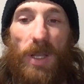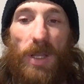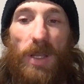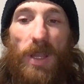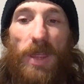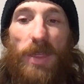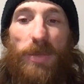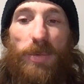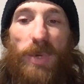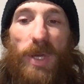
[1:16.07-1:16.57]
The
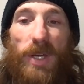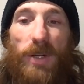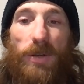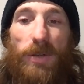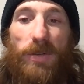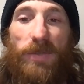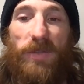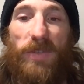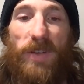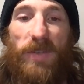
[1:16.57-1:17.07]

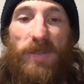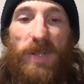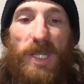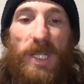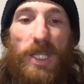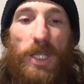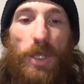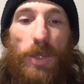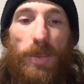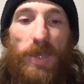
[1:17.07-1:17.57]
350
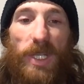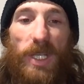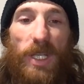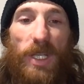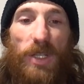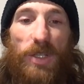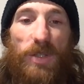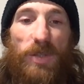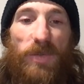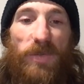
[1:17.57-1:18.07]
cubic
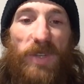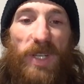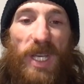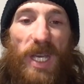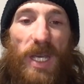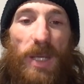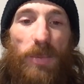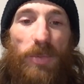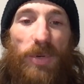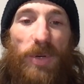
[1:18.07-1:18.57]
inch
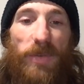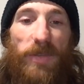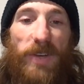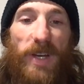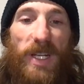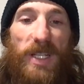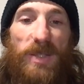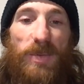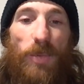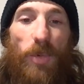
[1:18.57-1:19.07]
V8
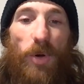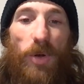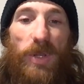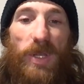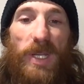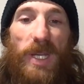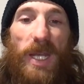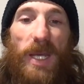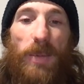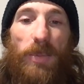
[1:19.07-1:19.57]
provides more
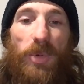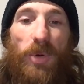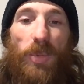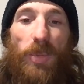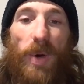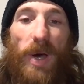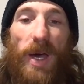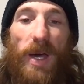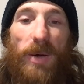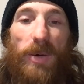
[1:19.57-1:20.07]
than ample
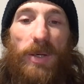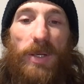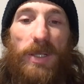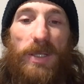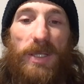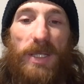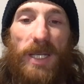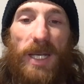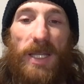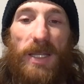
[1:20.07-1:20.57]
power
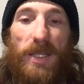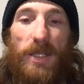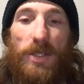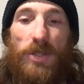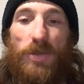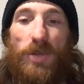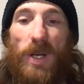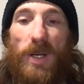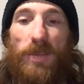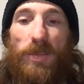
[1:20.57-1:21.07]
to get this
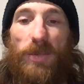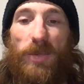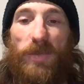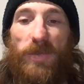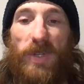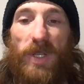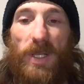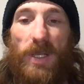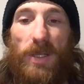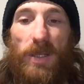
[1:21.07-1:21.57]
truck
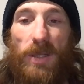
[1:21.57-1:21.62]
moving.